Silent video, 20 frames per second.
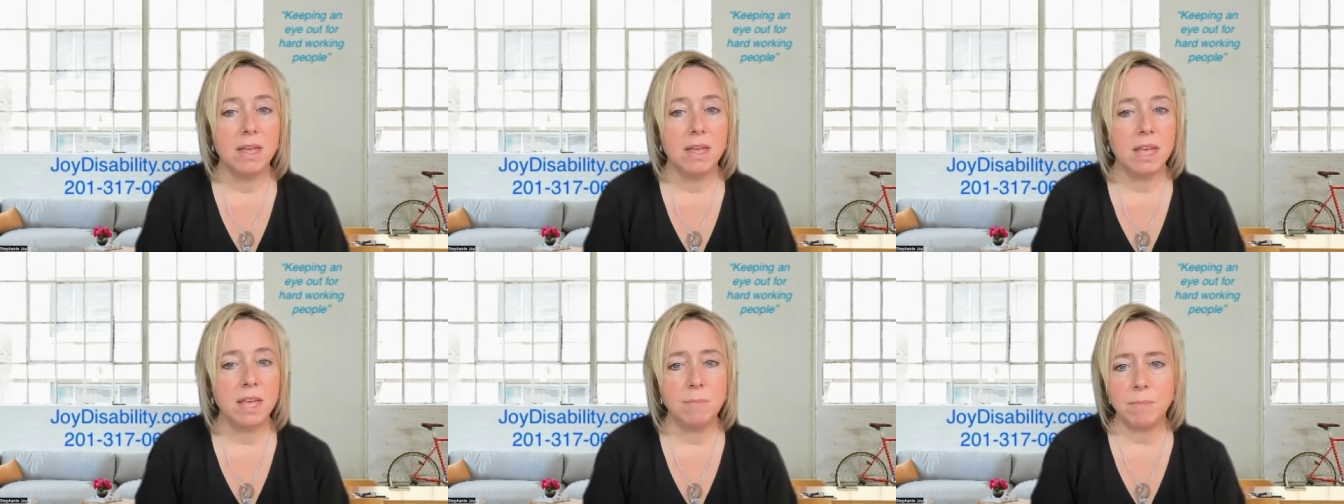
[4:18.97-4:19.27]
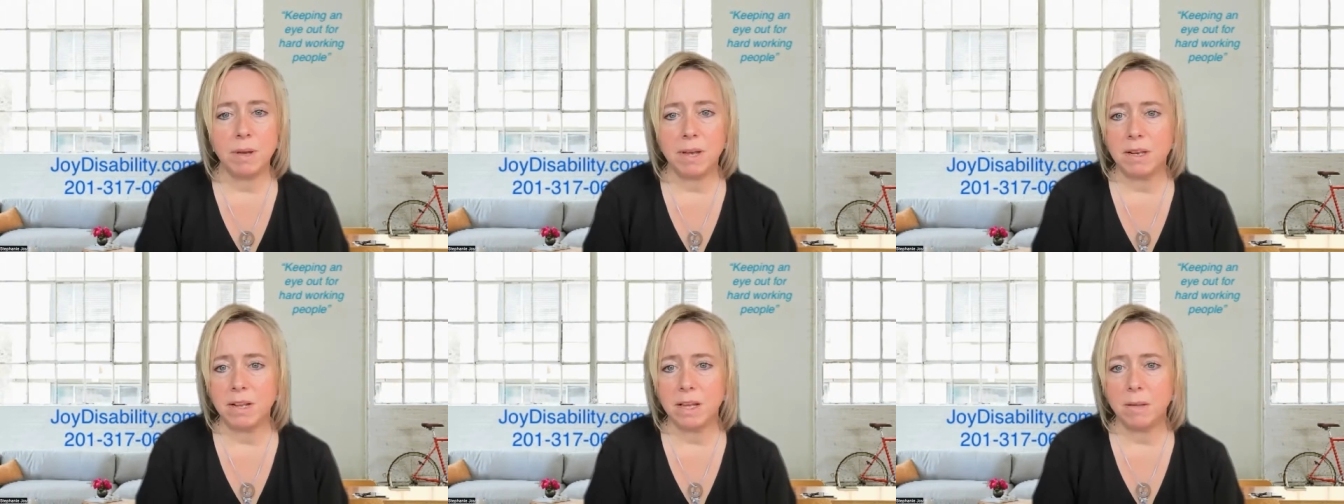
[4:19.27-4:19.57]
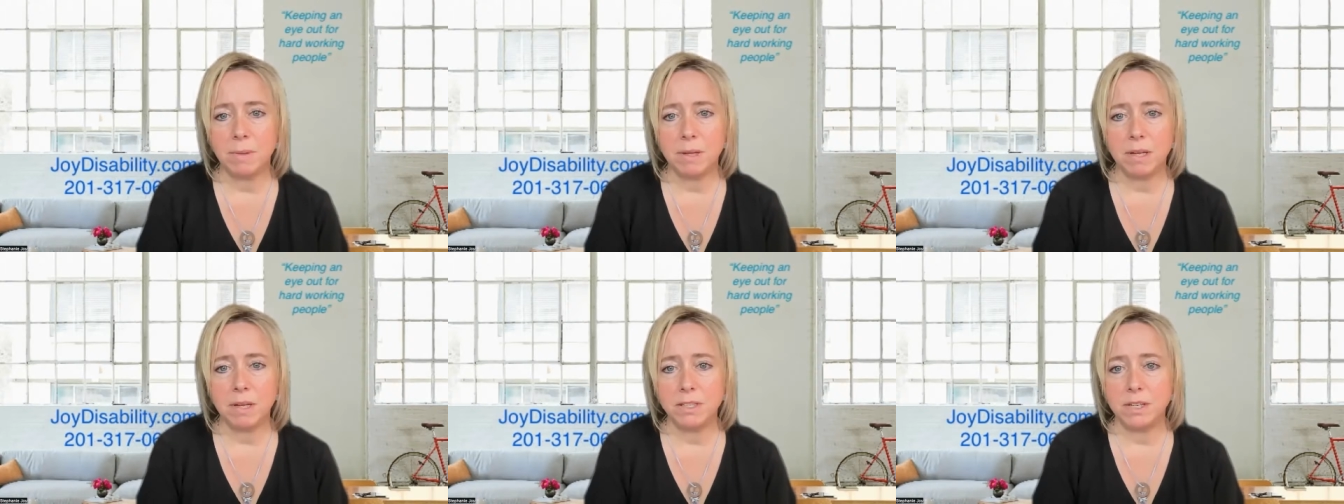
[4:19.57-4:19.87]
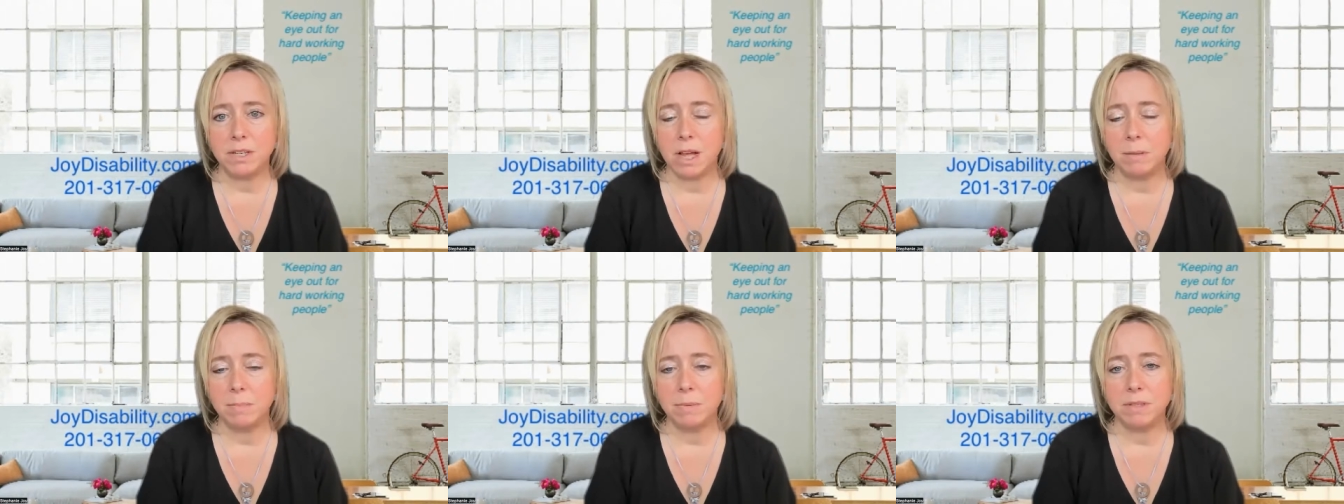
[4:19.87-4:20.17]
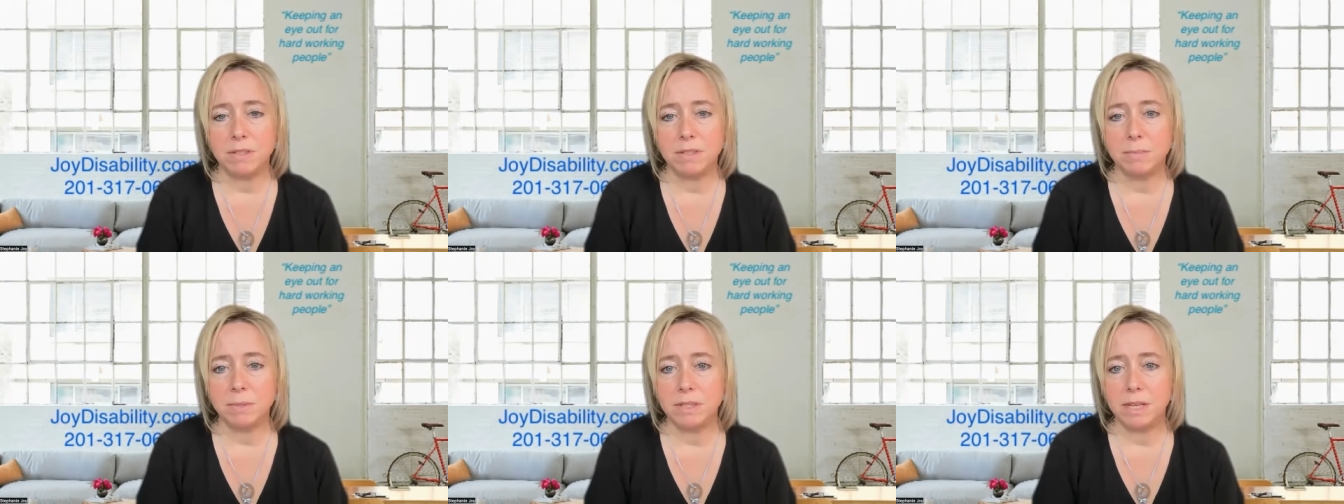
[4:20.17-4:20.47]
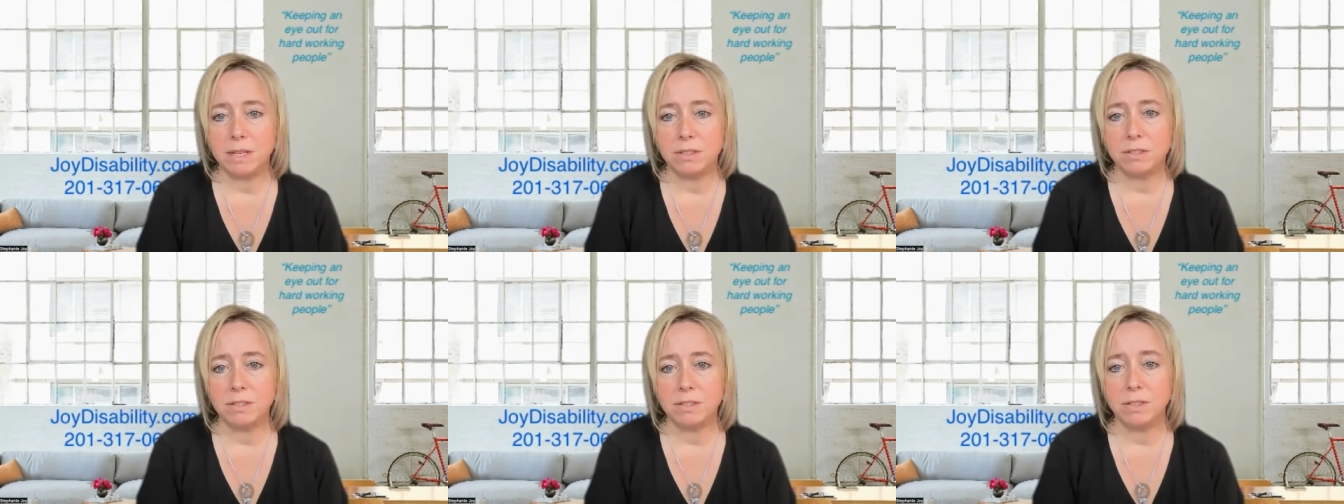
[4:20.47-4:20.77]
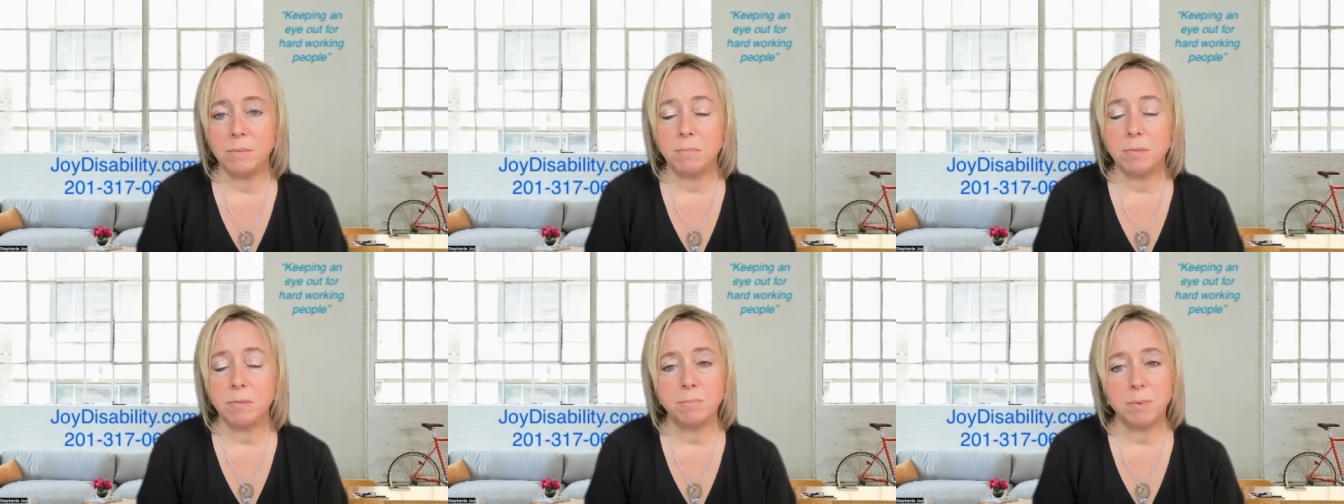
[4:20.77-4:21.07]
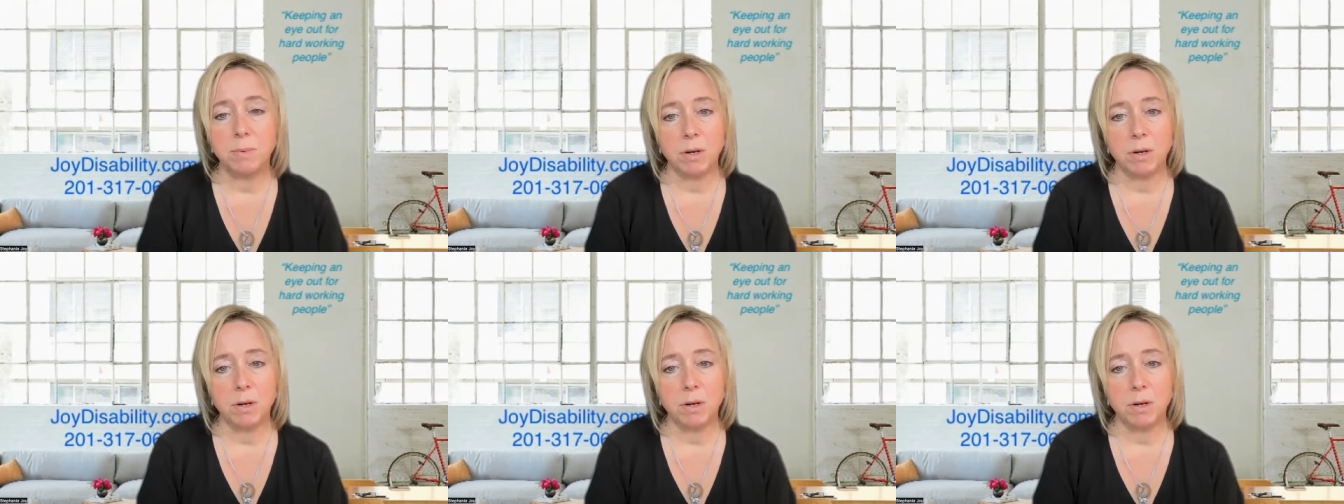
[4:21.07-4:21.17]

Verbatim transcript: It might not be a job in substantial numbers,